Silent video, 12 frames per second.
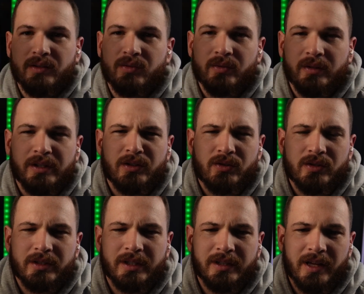it's really
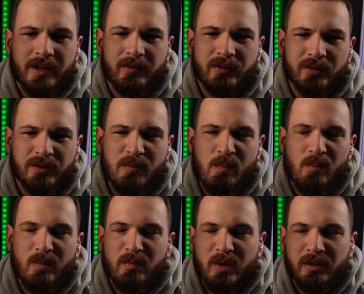interesting that after
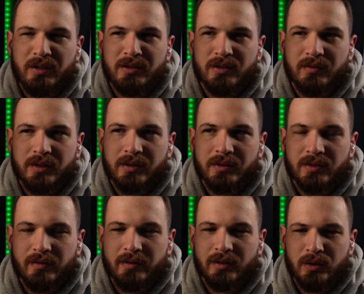millions of years
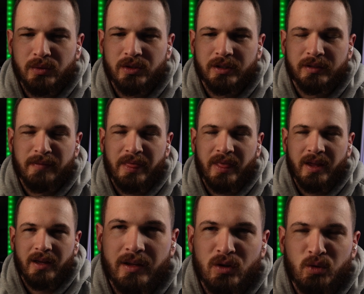of evolution
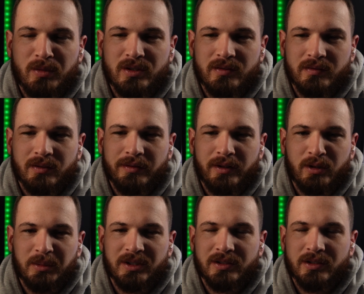that humans have
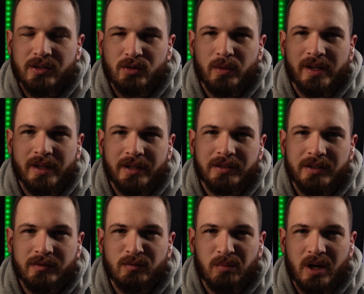developed in such a way that it's
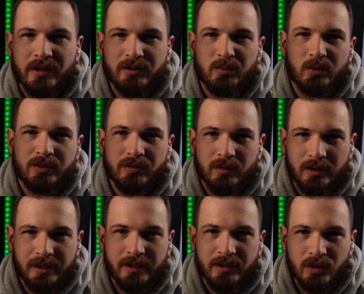even possible to
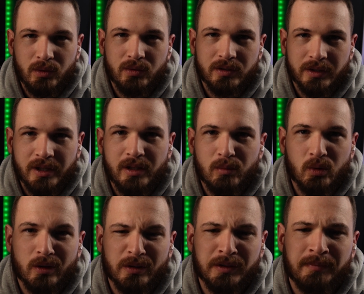really use a
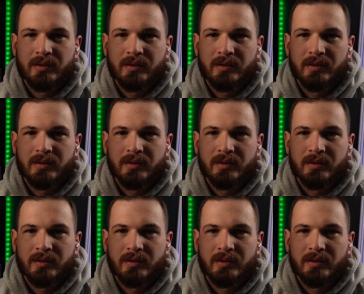keyboard.